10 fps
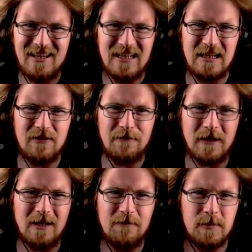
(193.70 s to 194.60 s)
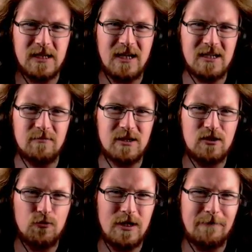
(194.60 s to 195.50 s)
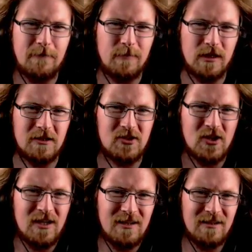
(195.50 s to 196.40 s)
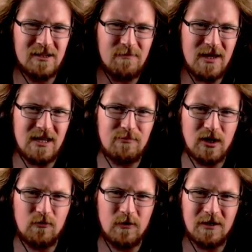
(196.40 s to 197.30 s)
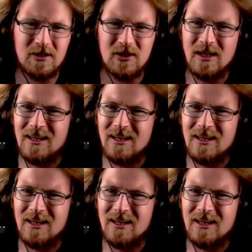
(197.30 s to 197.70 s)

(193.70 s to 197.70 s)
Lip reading: Even if you alphabetize them, there's 3 different bloods, there's many brickworks,